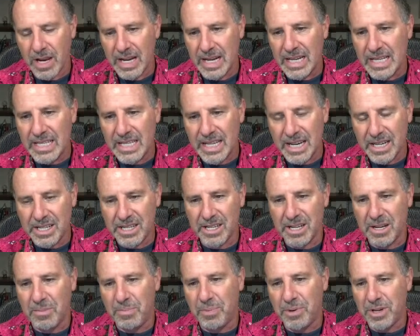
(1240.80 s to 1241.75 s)
It's
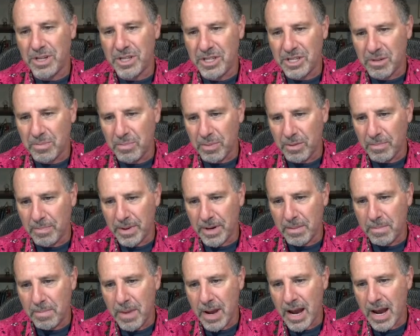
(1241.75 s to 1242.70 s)
actually a pretty simple bit
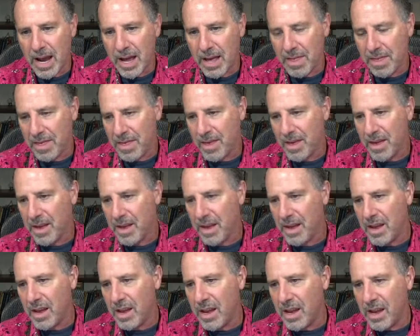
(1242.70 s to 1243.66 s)
of math.
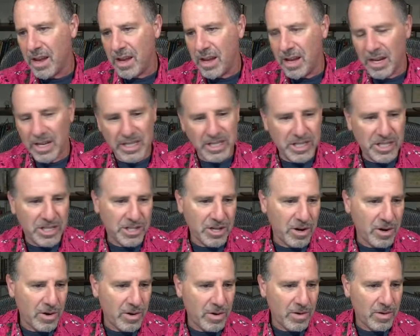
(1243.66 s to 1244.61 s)
And
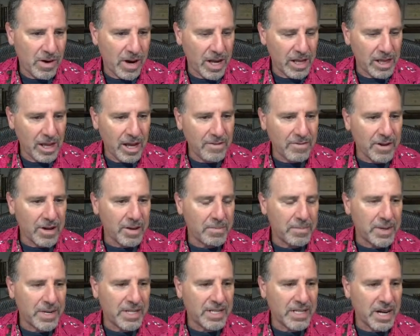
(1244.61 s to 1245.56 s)
so I love it
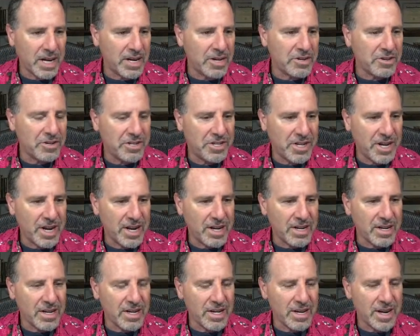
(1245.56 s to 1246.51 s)
because I
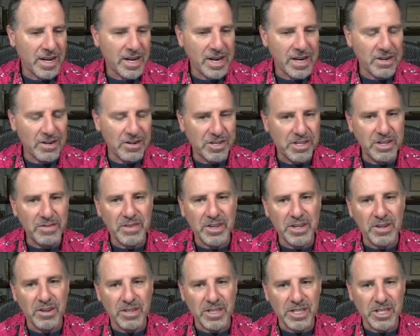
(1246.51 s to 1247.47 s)
understand it. And then there's
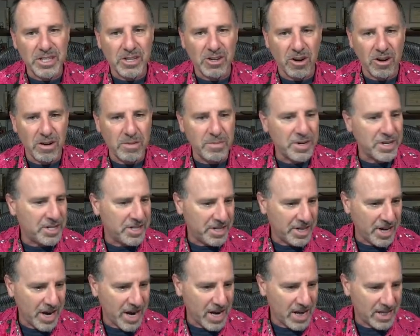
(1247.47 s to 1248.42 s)
even all these garbage
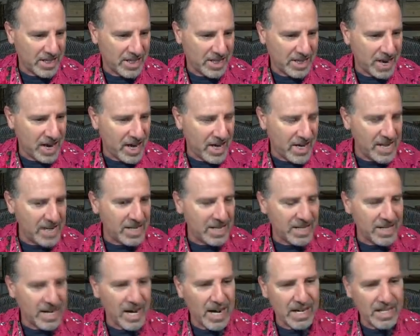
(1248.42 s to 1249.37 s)
stocks, tiny
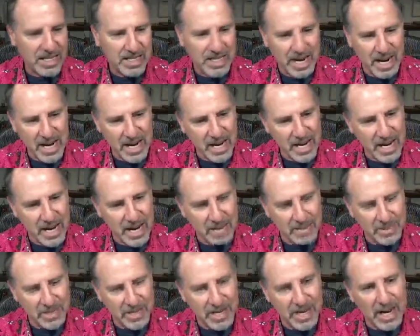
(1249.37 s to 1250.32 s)

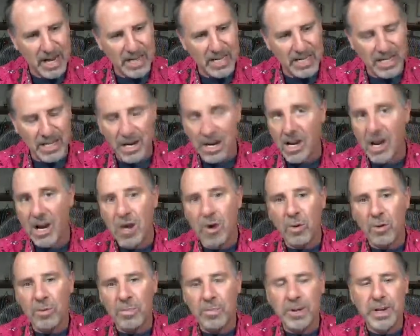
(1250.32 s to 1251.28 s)
cap stocks,
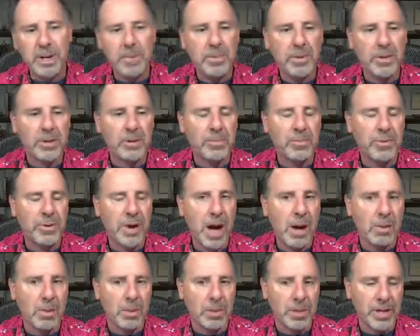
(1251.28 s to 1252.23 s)
where people are
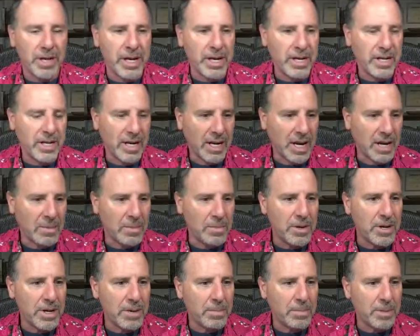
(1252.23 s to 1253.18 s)
probably, they got $1
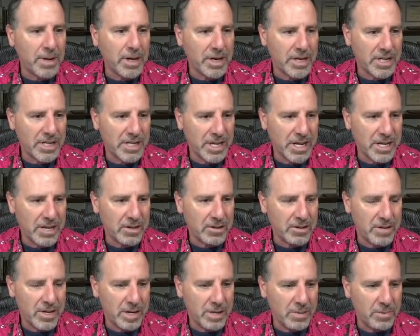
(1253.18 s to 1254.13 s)
million. They
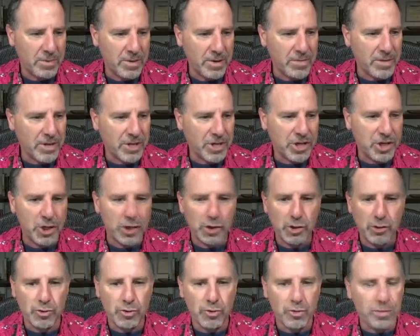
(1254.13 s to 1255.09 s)
could pretty much
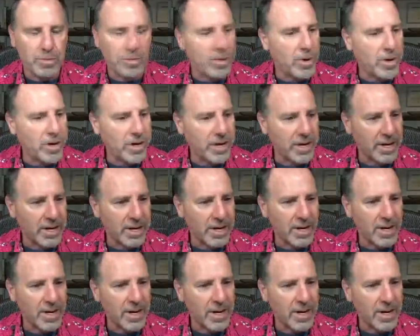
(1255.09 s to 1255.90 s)
control the market